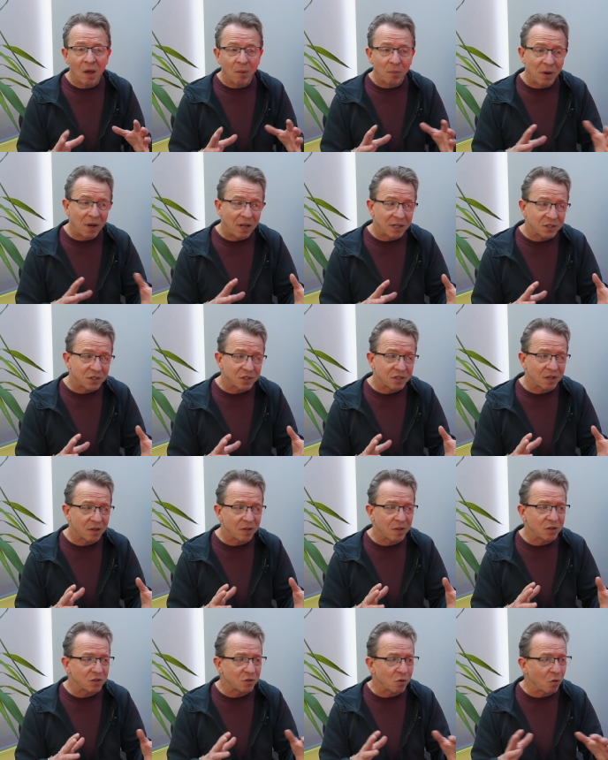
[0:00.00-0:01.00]
Plus,
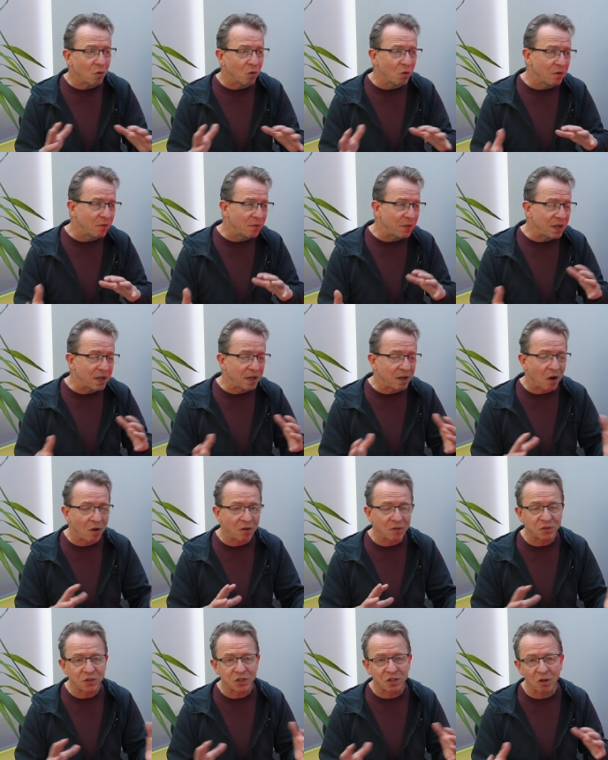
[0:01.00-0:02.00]
there's all of the
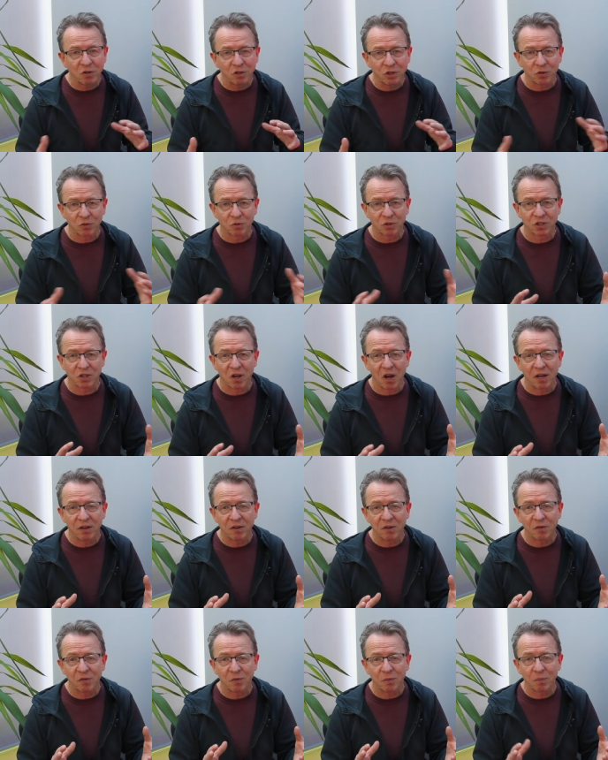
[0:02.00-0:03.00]
kind of social
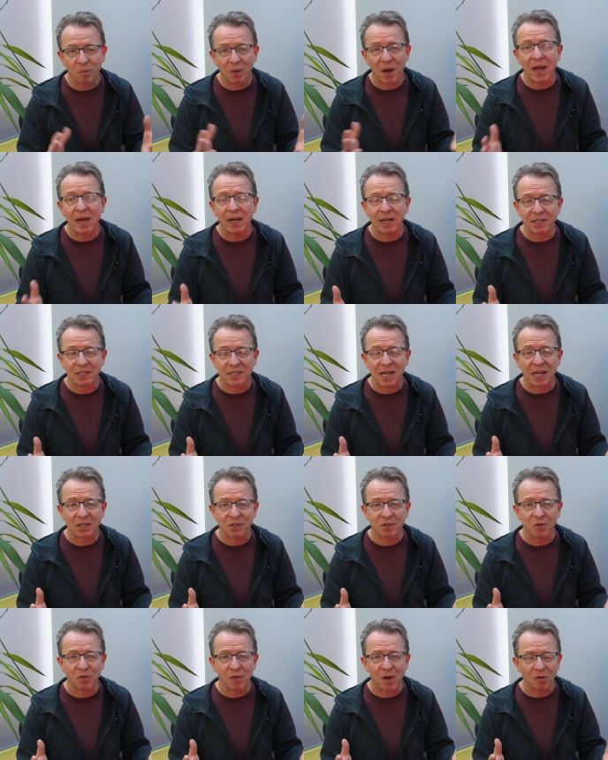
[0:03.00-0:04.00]
side of playing a
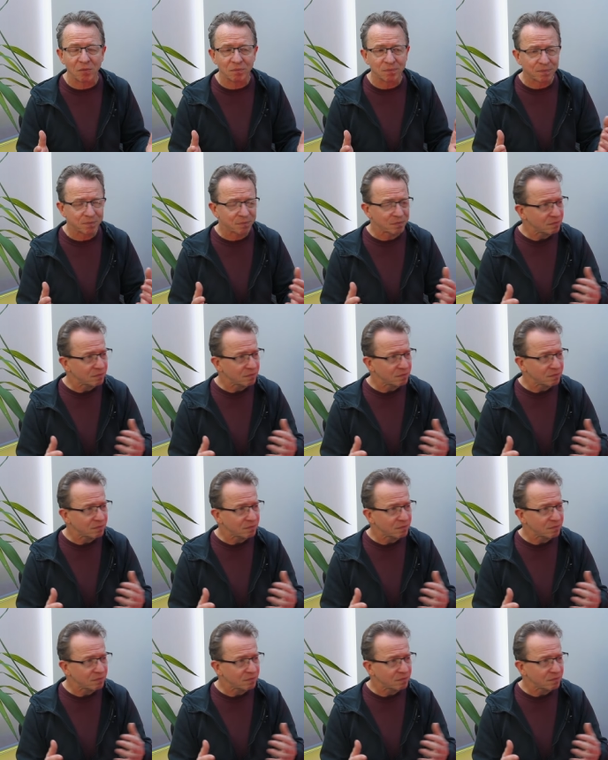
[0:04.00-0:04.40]
saxophone,